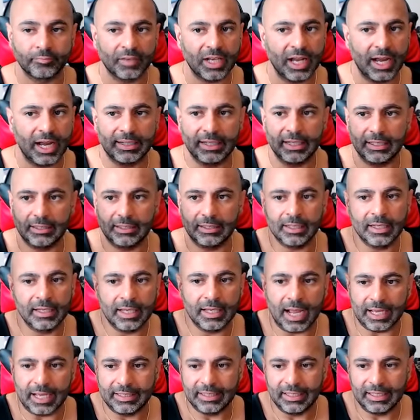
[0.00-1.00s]
i didn't
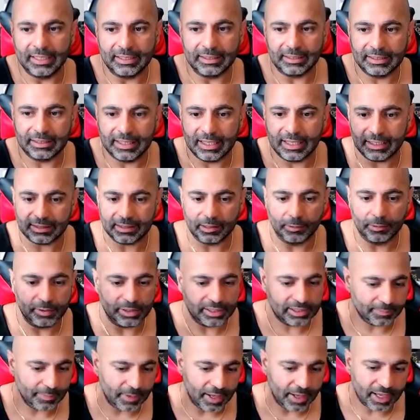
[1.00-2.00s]
i didn't get the
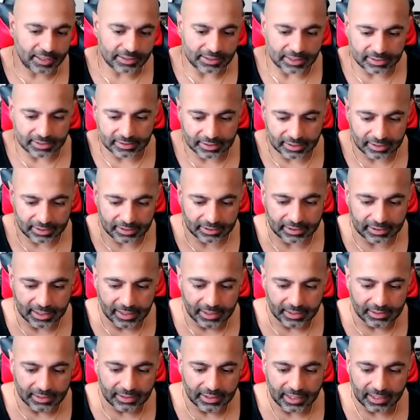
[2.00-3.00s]
respect i didn't
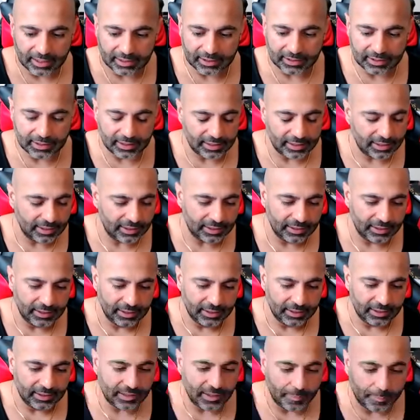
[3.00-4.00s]
get the
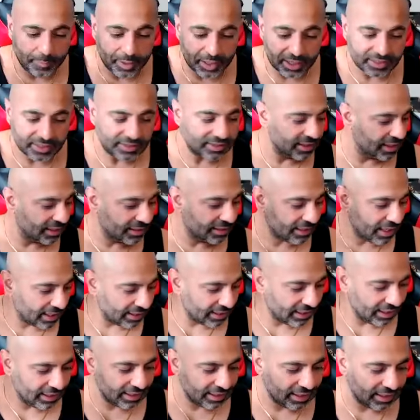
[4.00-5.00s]
the business i
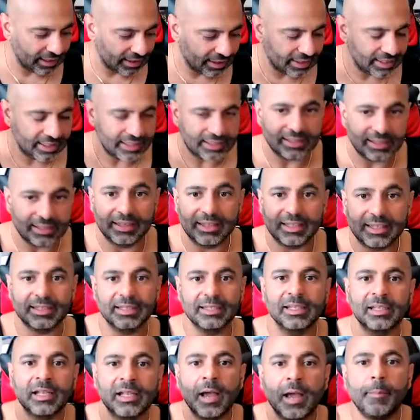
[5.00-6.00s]
didn't get this and this and
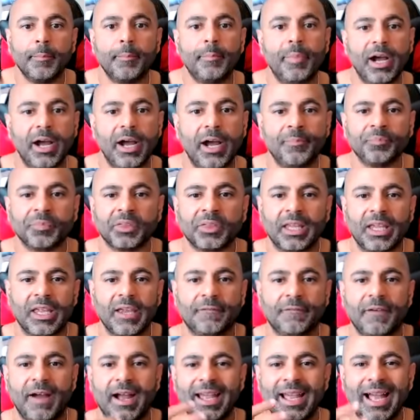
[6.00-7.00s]
that but
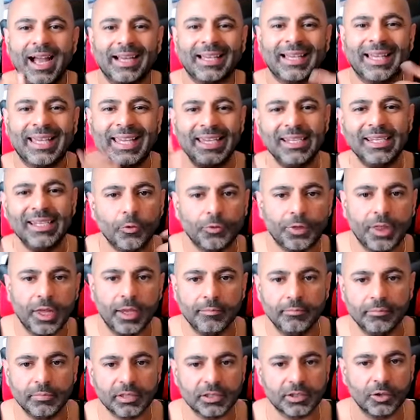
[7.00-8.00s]
if i aikido
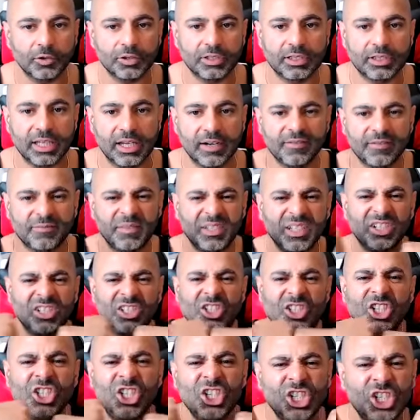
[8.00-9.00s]
them so instead of me going
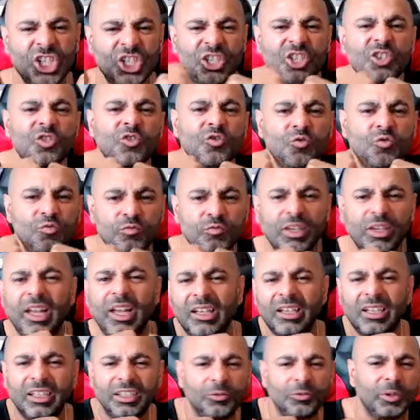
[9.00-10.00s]
oh, you
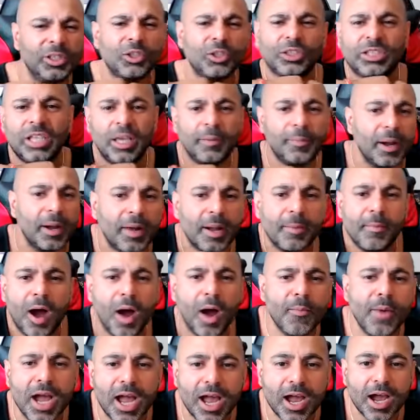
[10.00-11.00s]
yeah what'd you say about my
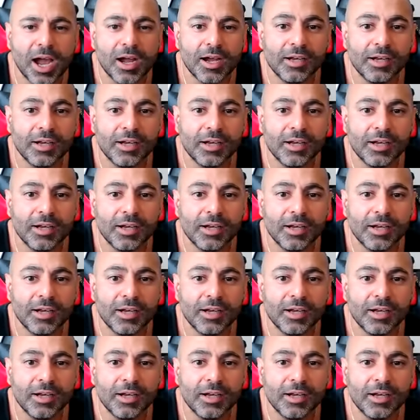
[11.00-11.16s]
mama